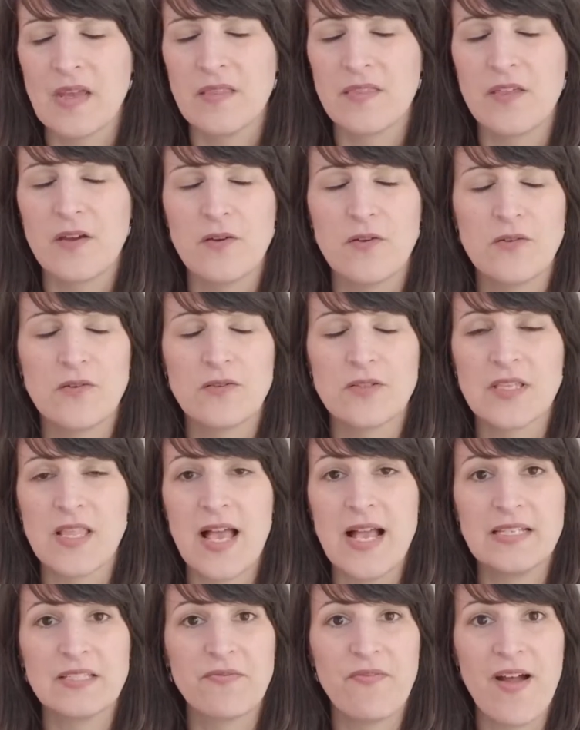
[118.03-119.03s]
those
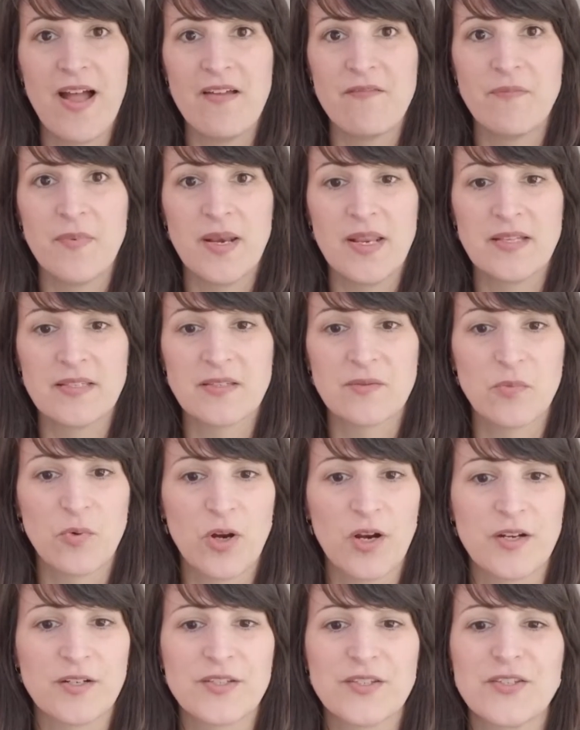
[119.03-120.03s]
last 5 minutes
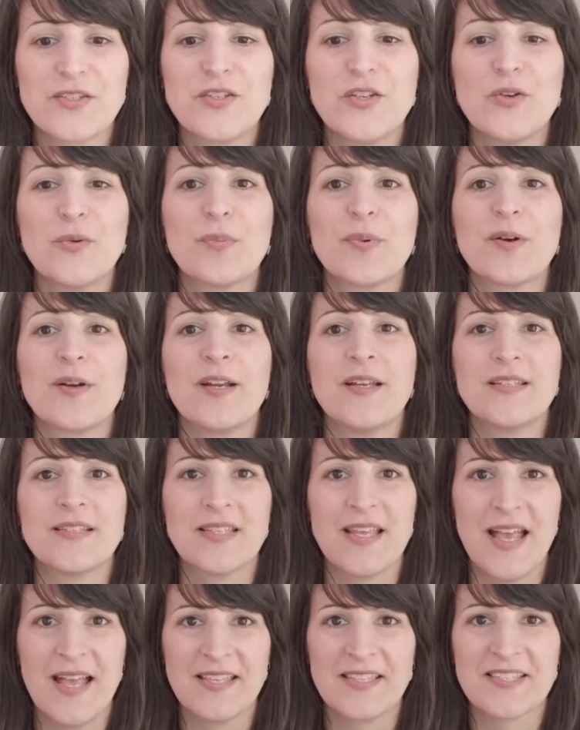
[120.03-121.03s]
were super
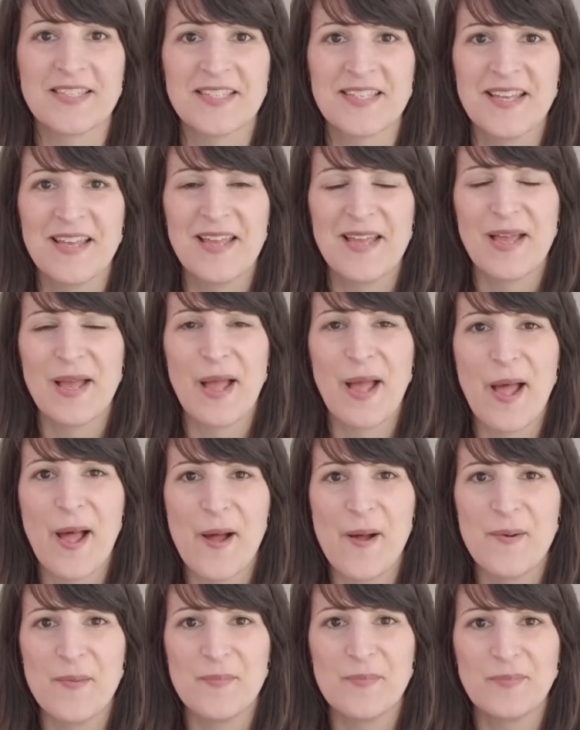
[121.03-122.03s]
intense.
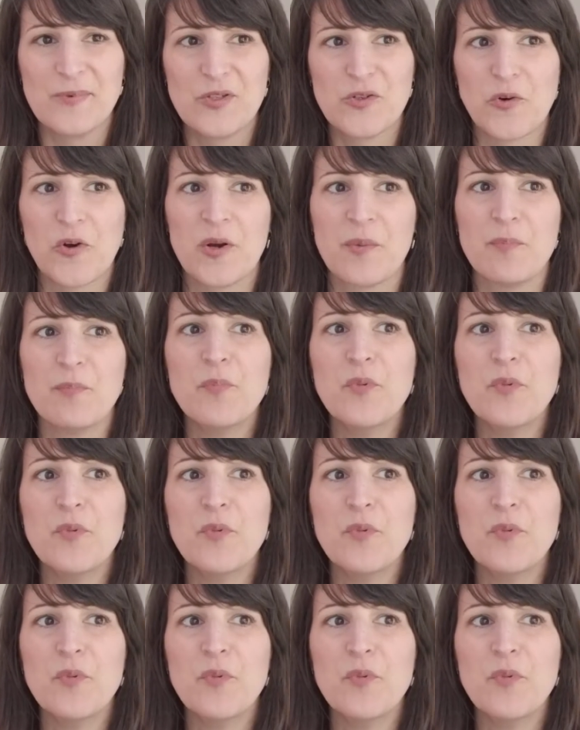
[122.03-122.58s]
Jordan